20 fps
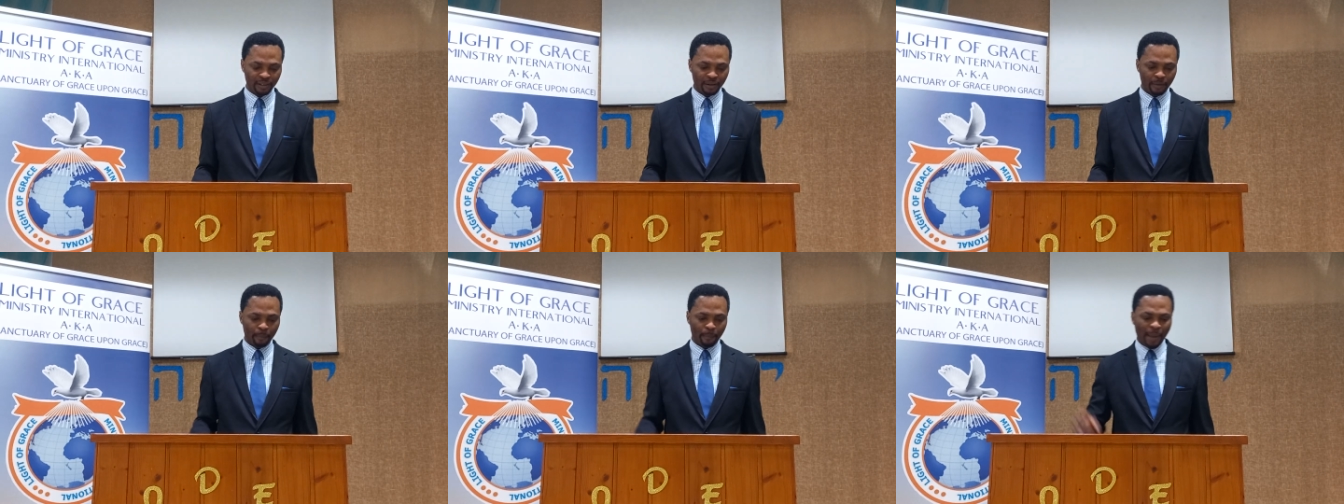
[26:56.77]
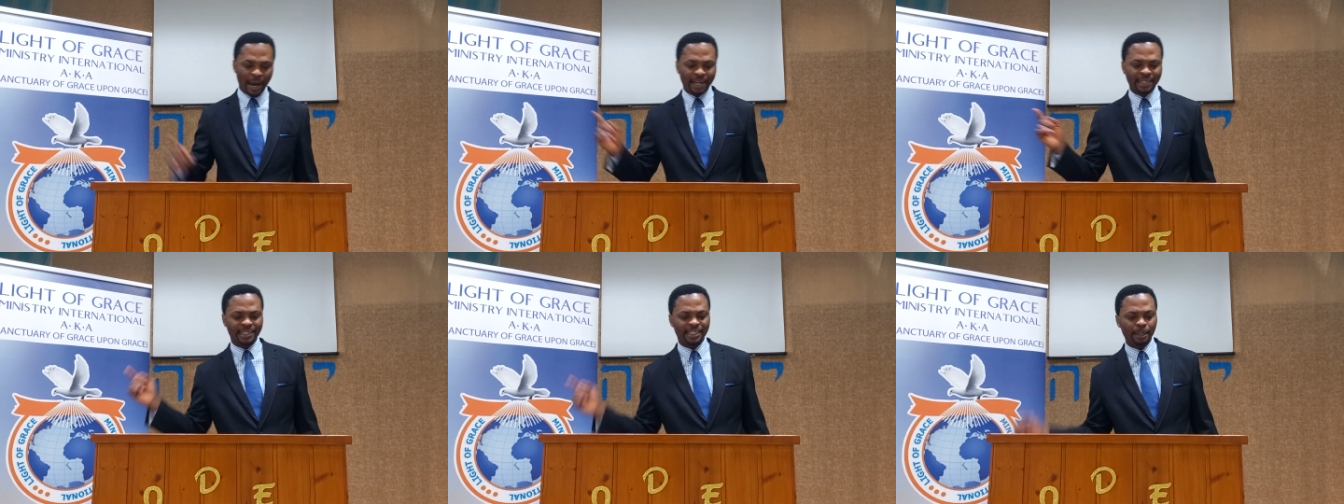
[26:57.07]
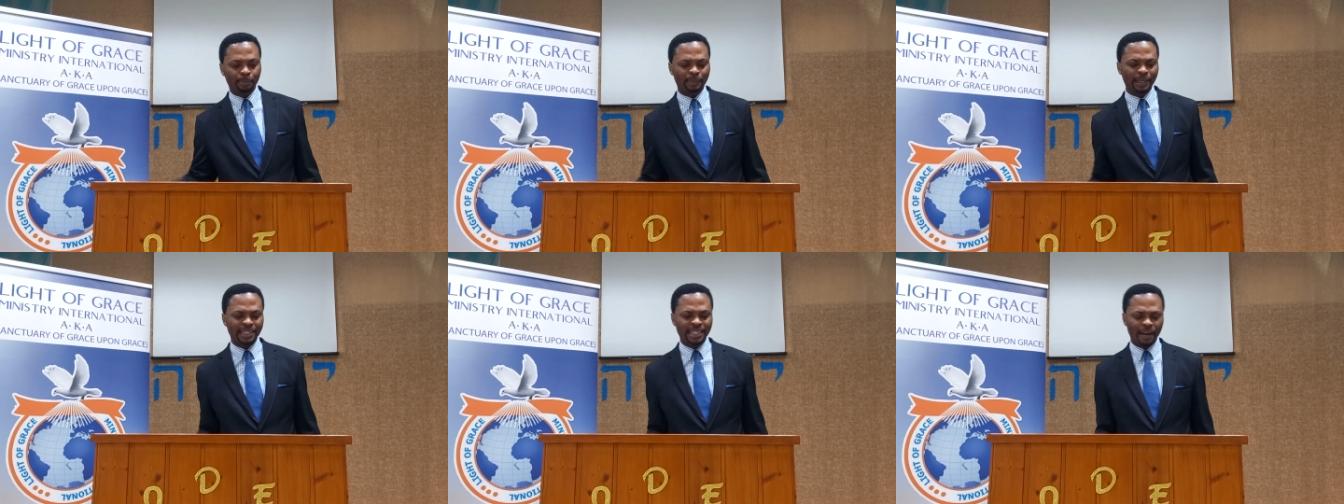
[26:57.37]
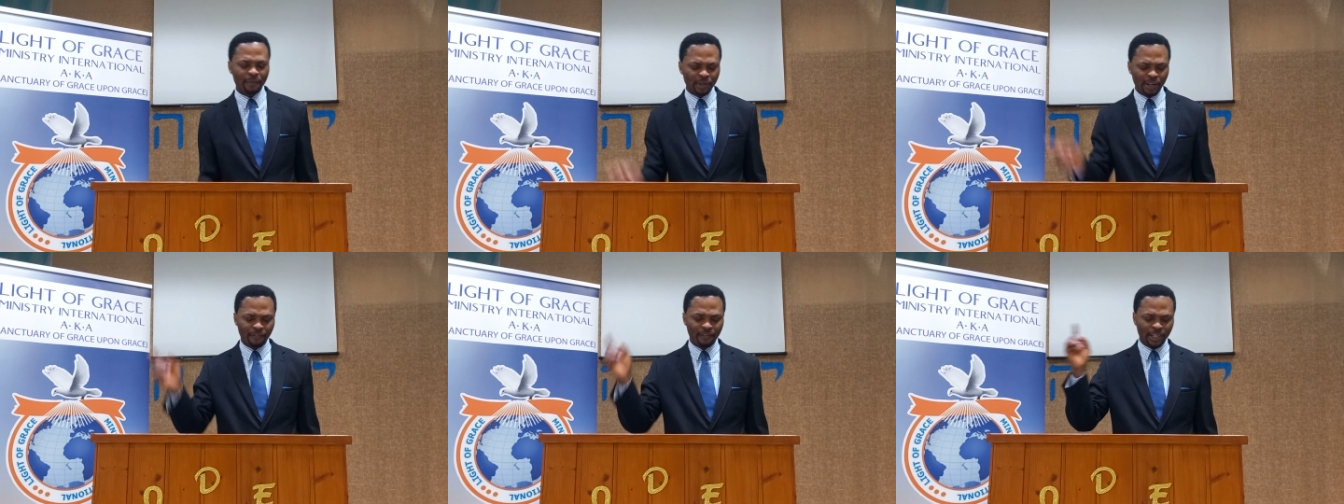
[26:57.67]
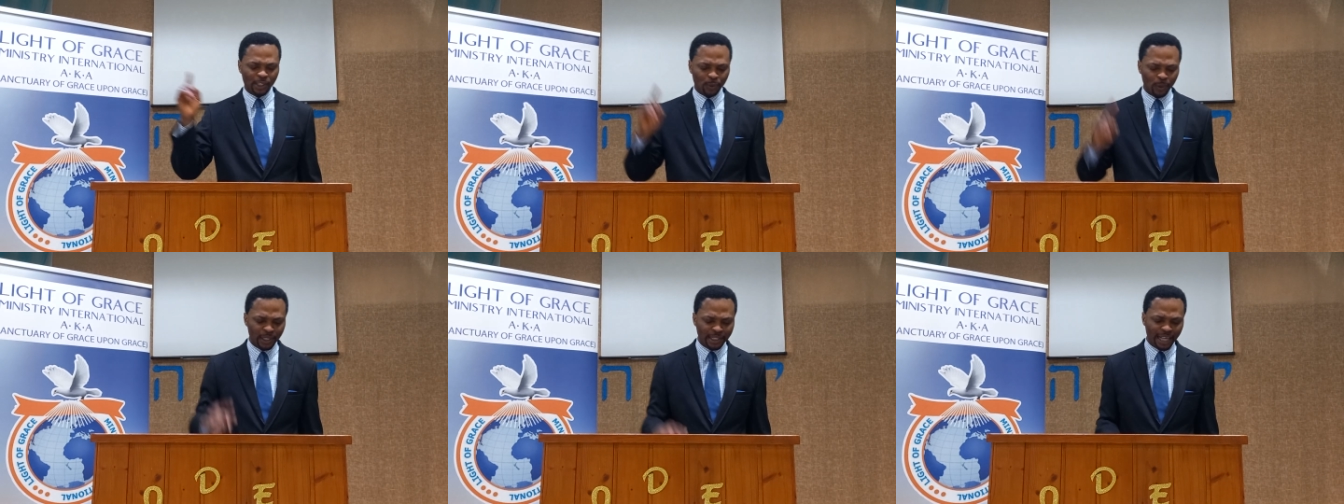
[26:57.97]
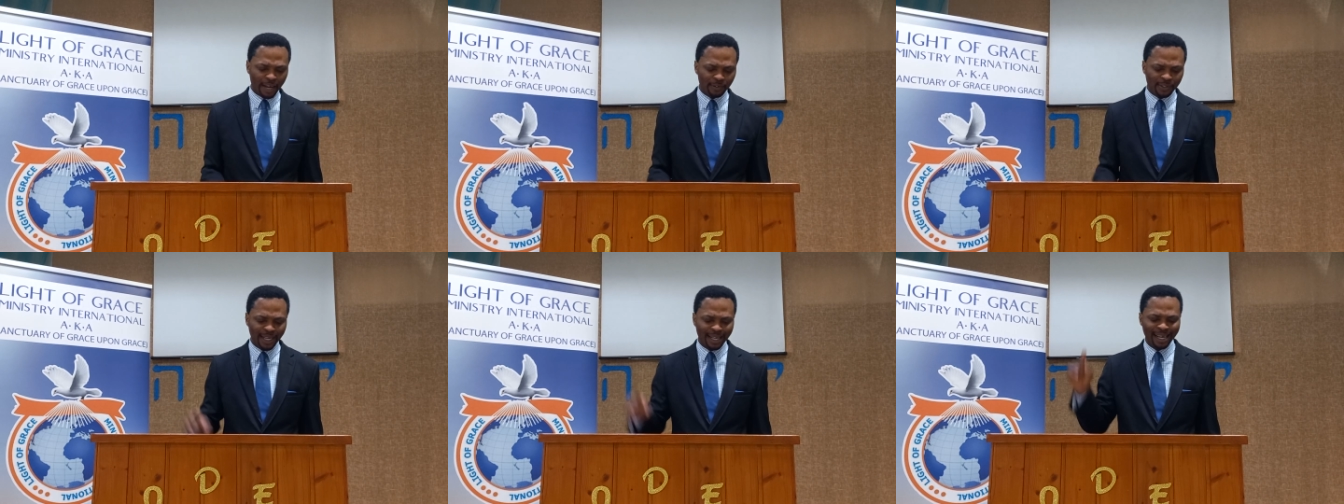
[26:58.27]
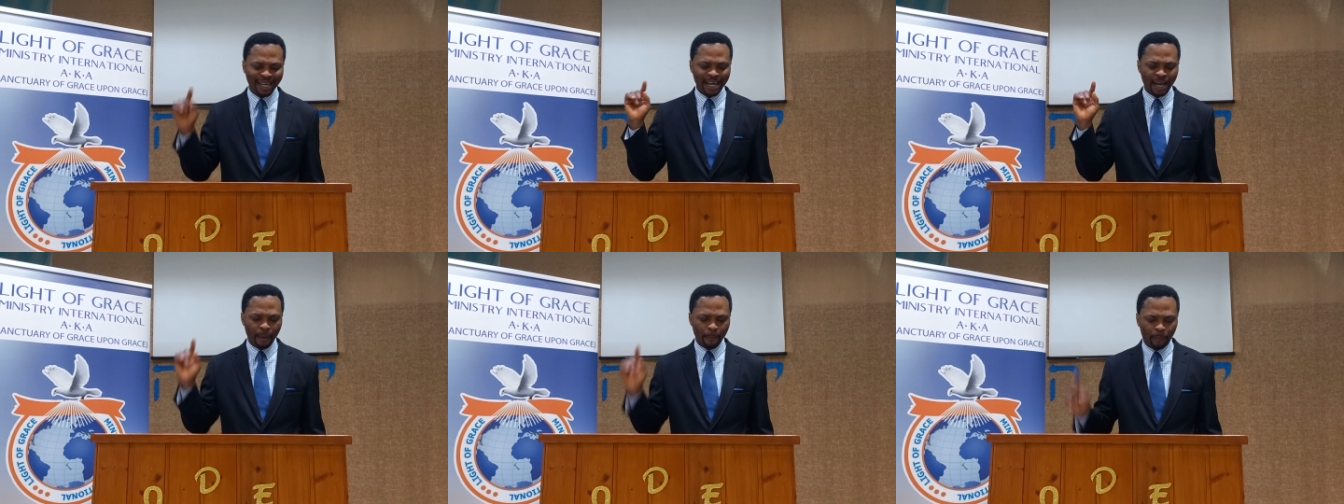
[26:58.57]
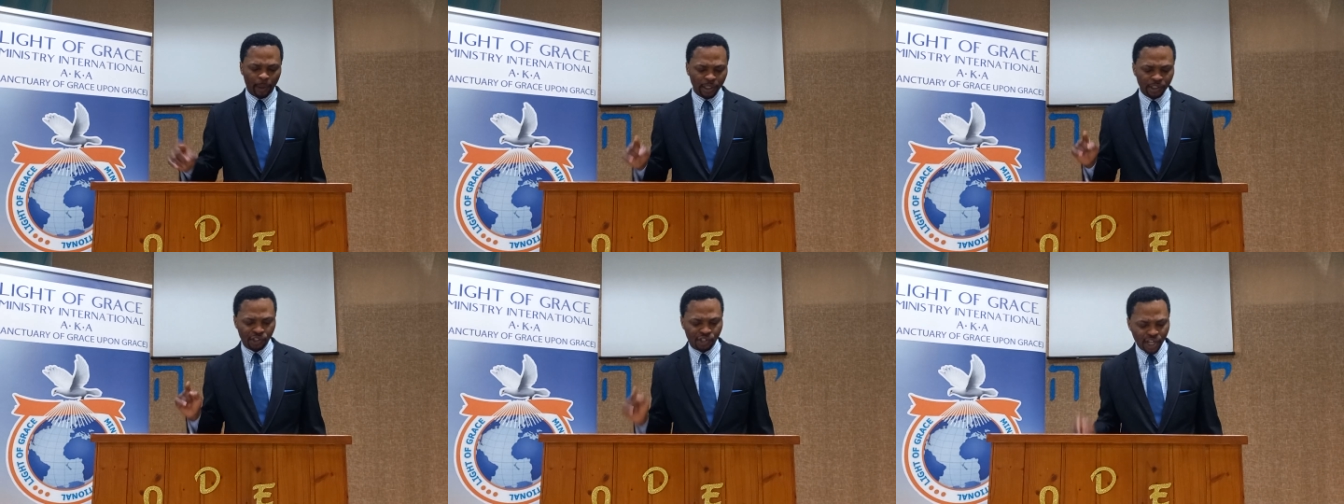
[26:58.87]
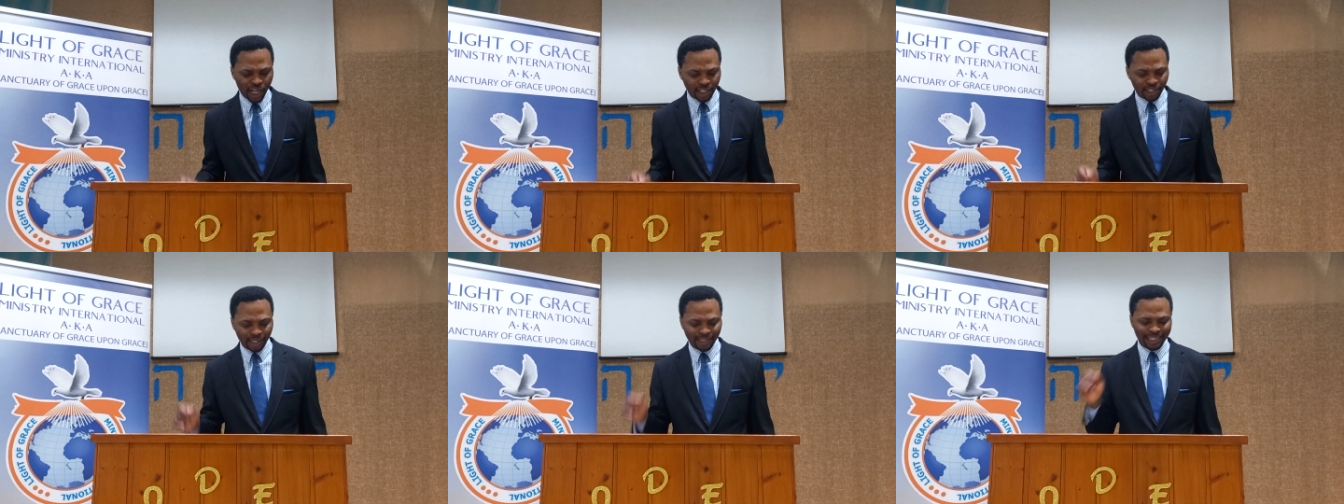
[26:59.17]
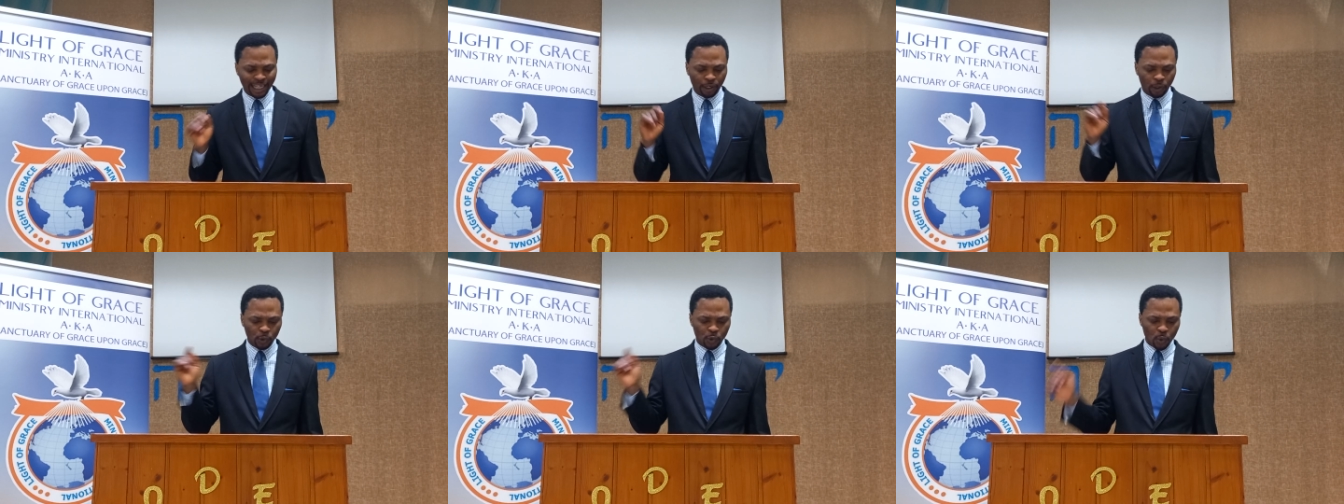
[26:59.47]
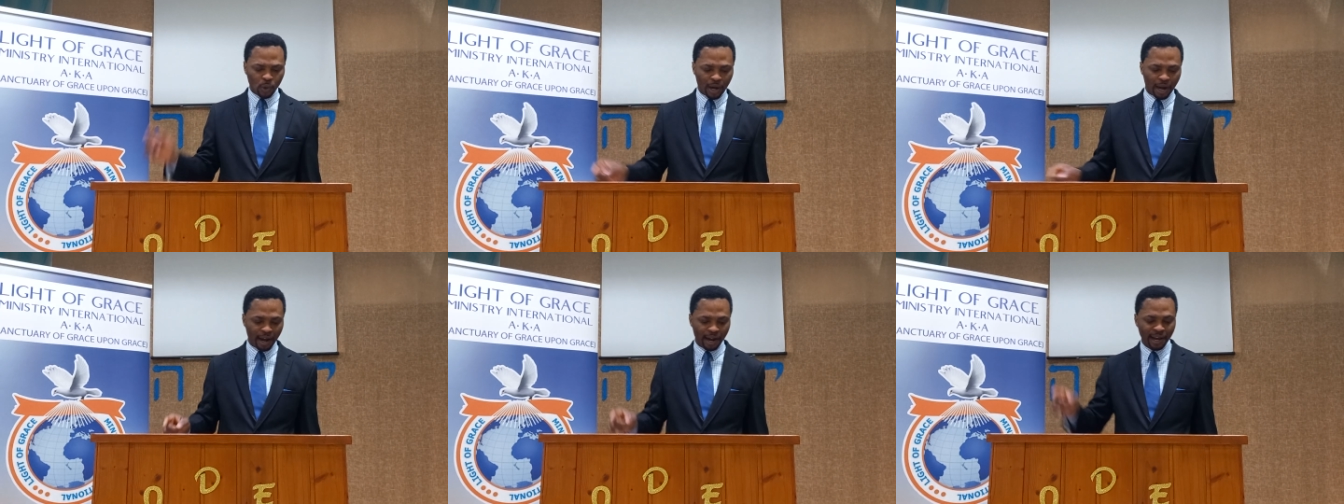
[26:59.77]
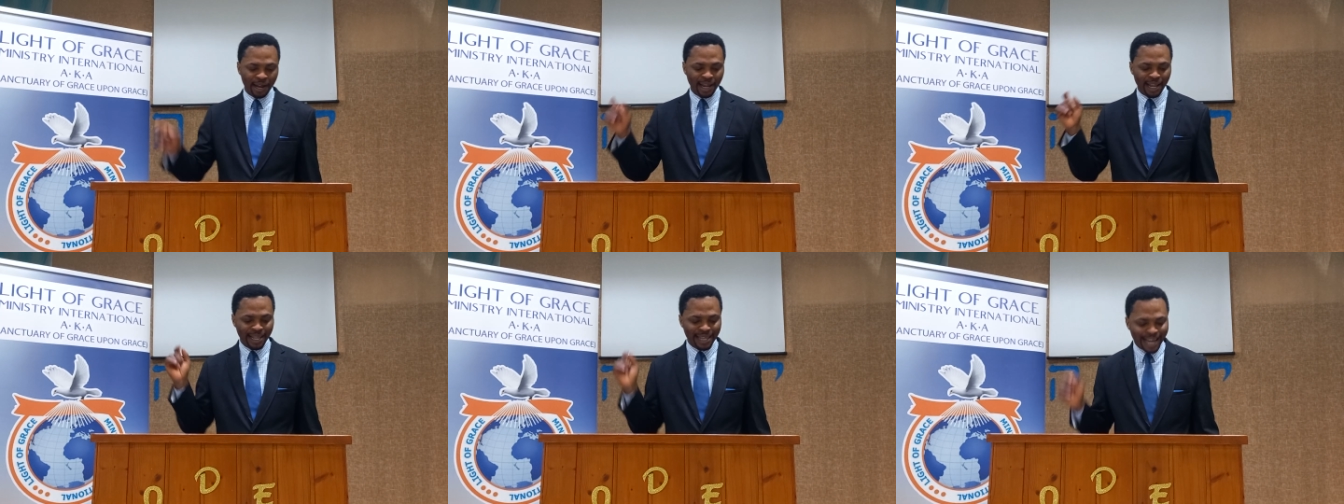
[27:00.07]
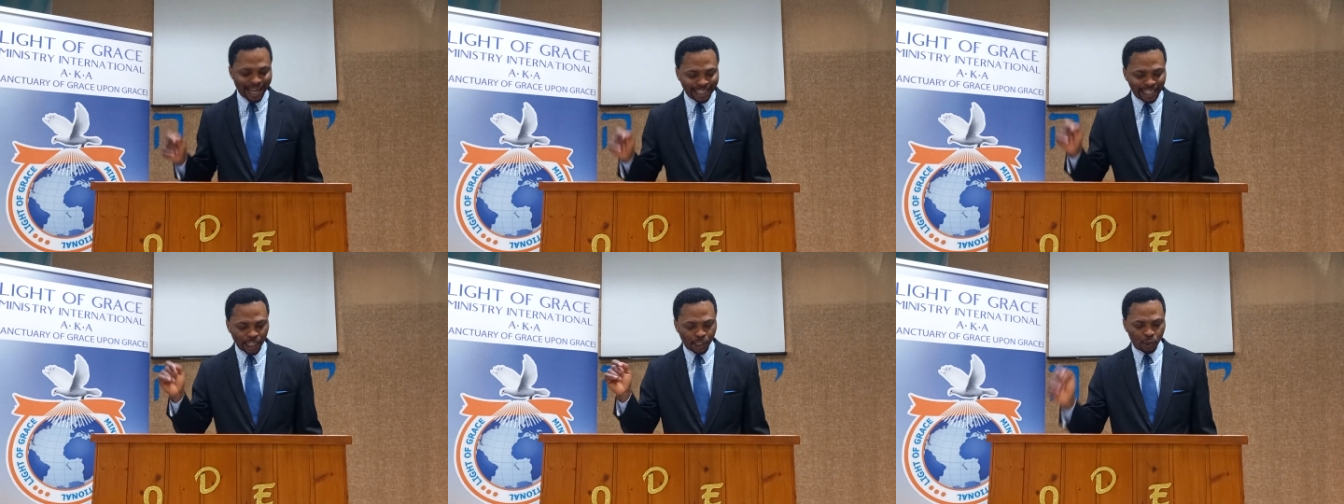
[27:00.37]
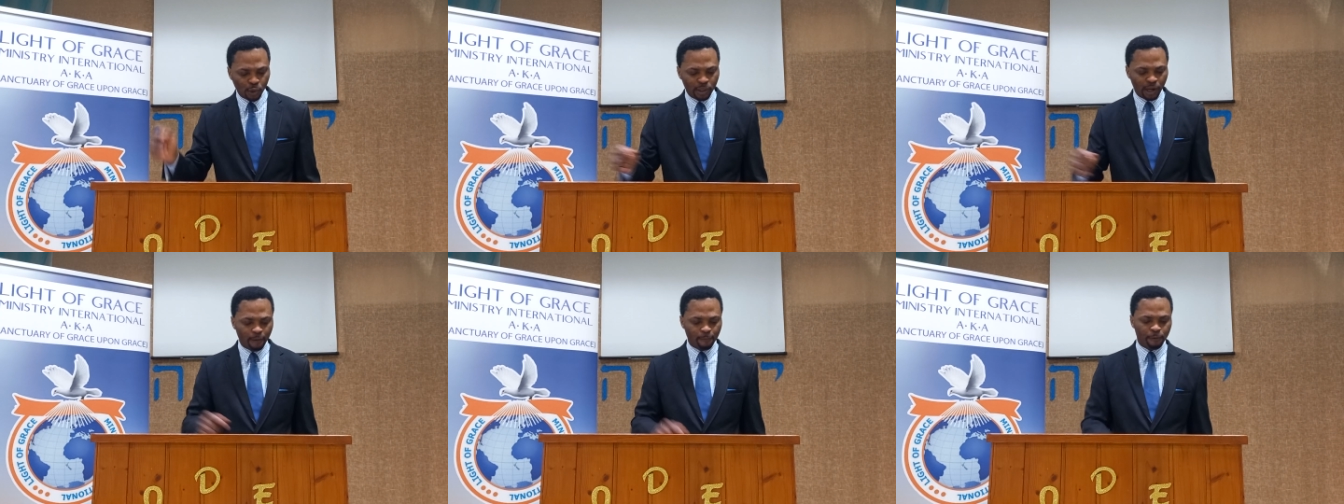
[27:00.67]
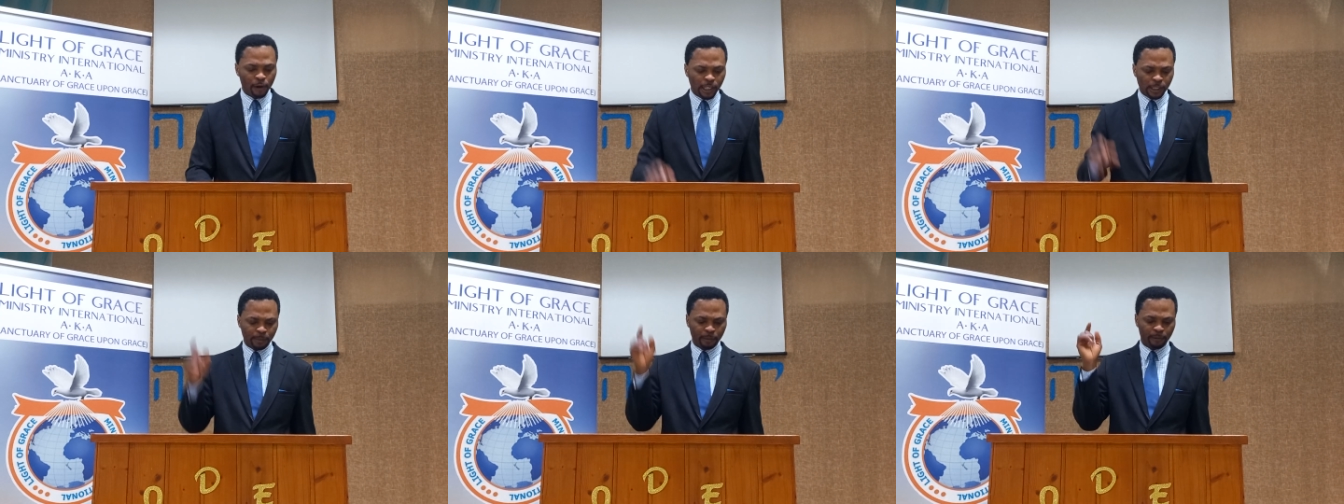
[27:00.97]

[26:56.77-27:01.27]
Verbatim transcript: Mark chapter 7 and verse 27 says, But Jesus said unto her, Let the children first